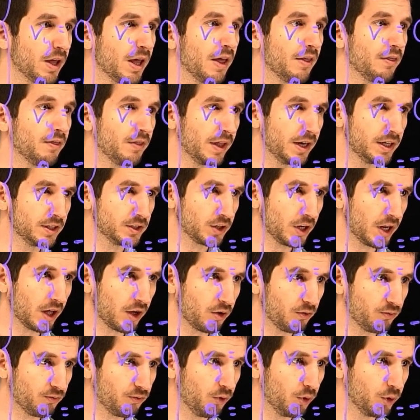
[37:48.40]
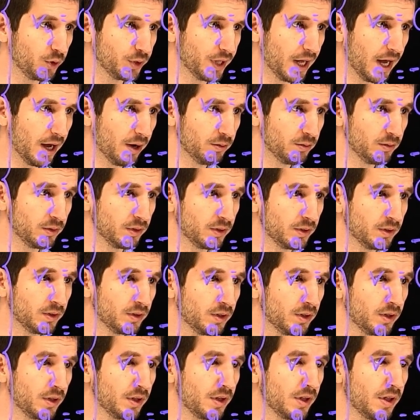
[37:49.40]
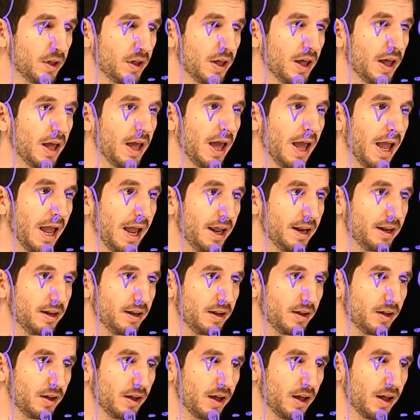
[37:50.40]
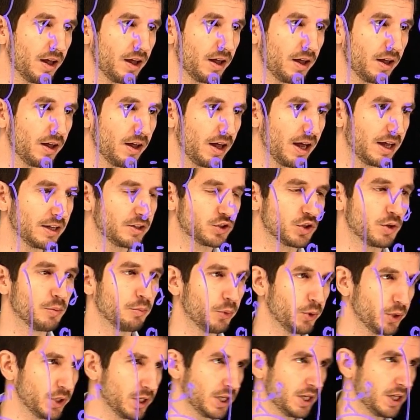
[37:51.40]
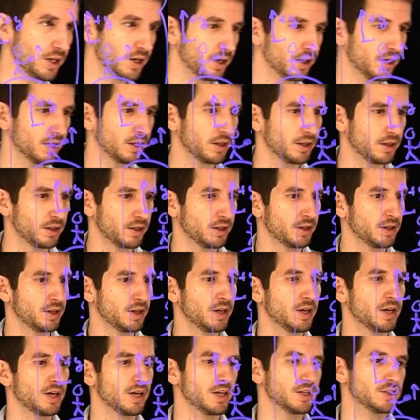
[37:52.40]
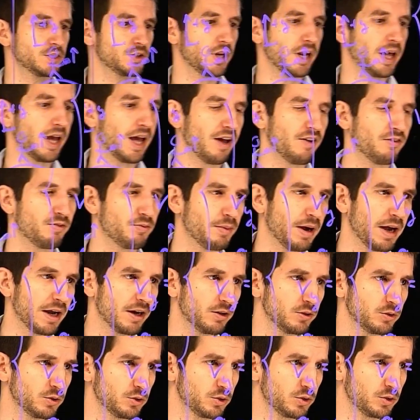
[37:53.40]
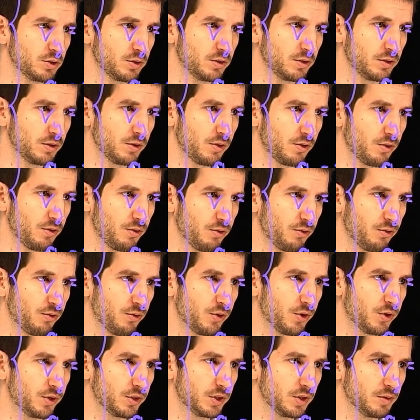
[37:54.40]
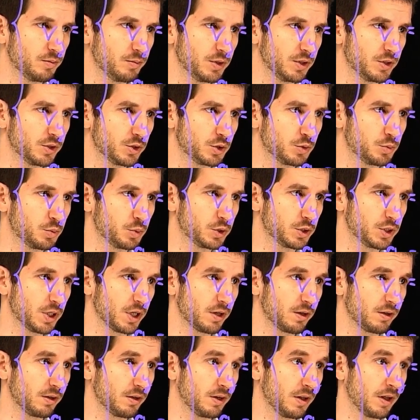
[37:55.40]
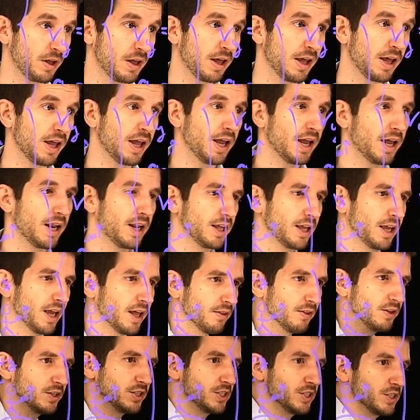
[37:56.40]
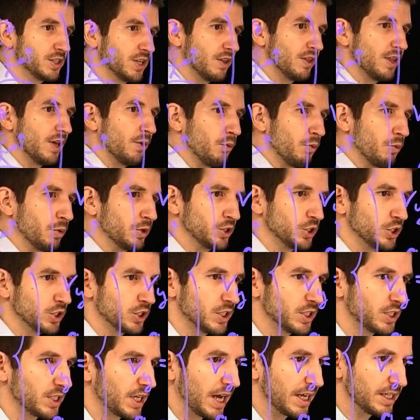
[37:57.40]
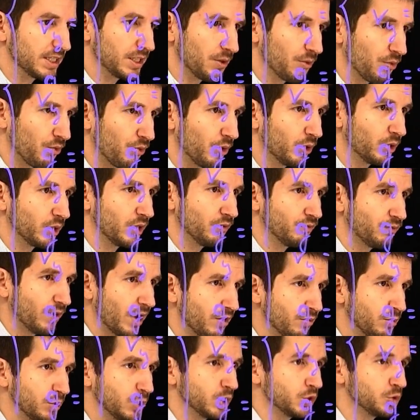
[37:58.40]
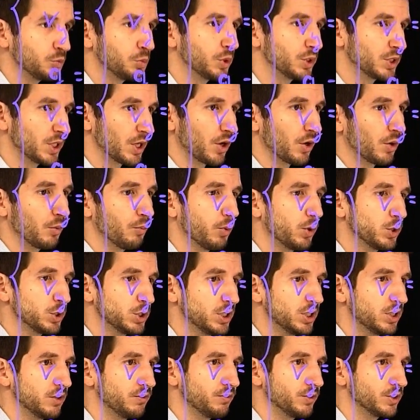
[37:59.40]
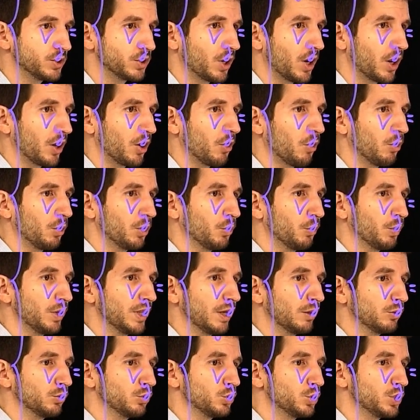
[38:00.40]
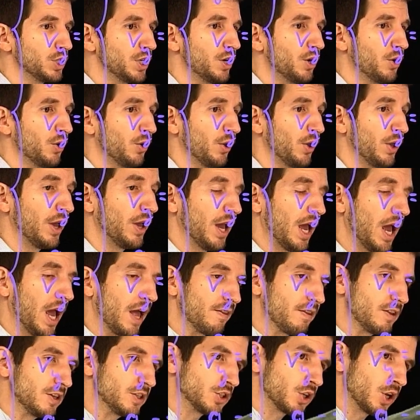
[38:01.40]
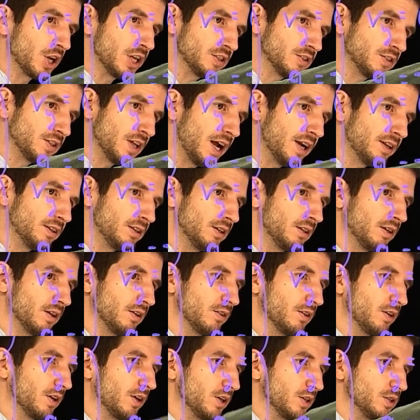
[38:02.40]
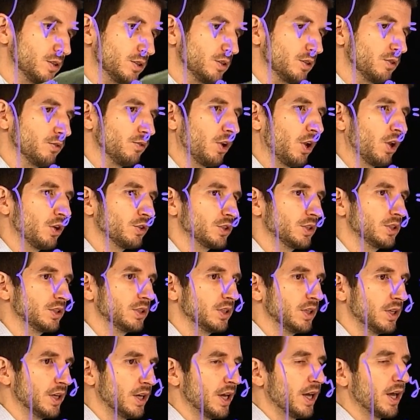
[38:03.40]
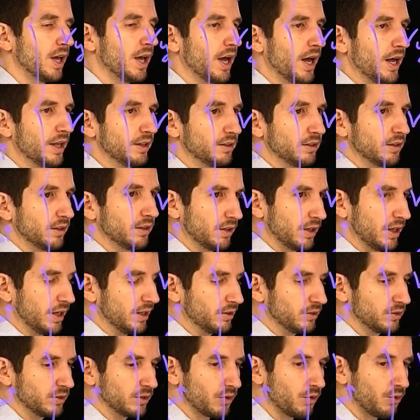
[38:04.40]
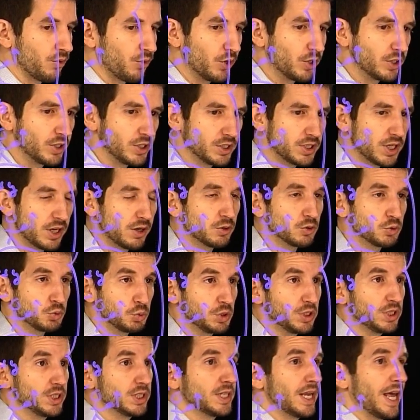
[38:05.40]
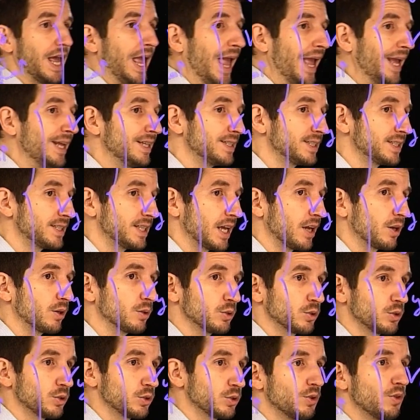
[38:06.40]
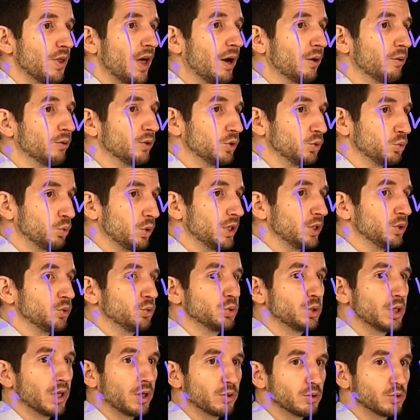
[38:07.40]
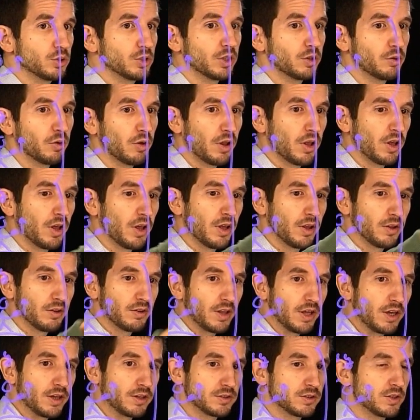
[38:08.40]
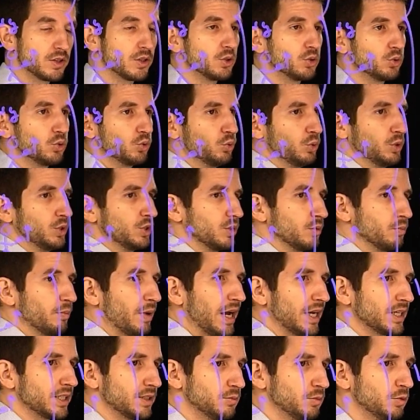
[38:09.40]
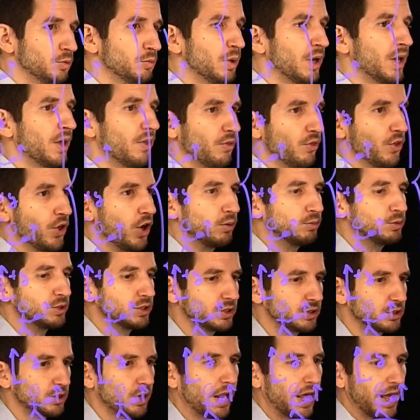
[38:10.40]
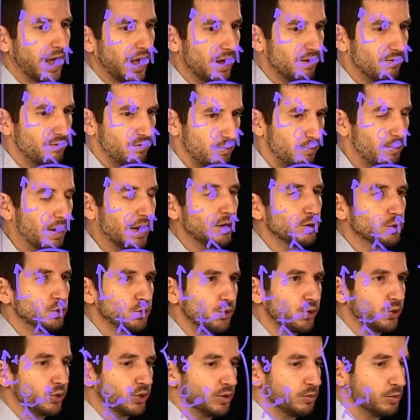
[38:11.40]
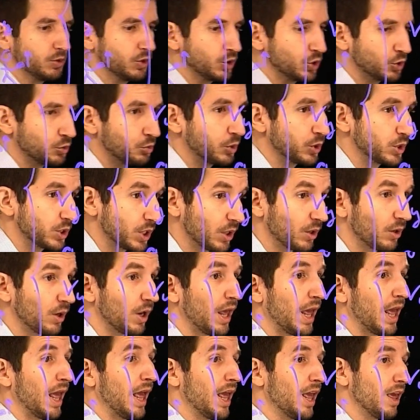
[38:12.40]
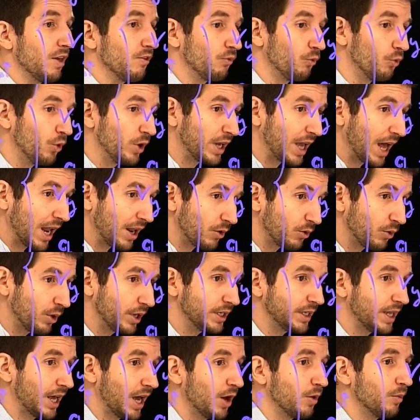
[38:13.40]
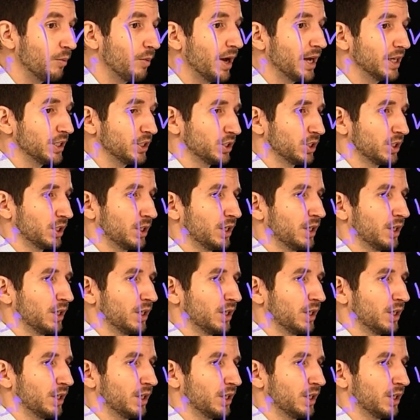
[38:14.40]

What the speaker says: Then it's going to fall down, and at some point here, it's going to have minus 30 meters per second. And again, this is the idea we were just discussing. 35 meters per second positive is going to go all the way down to 0, and then it's going to start decreasing the velocity until at 30 seconds, which is 8 seconds down the 22 seconds that it takes to reach the maximum, the object is going to have minus 30 meters per second. If we calculate how much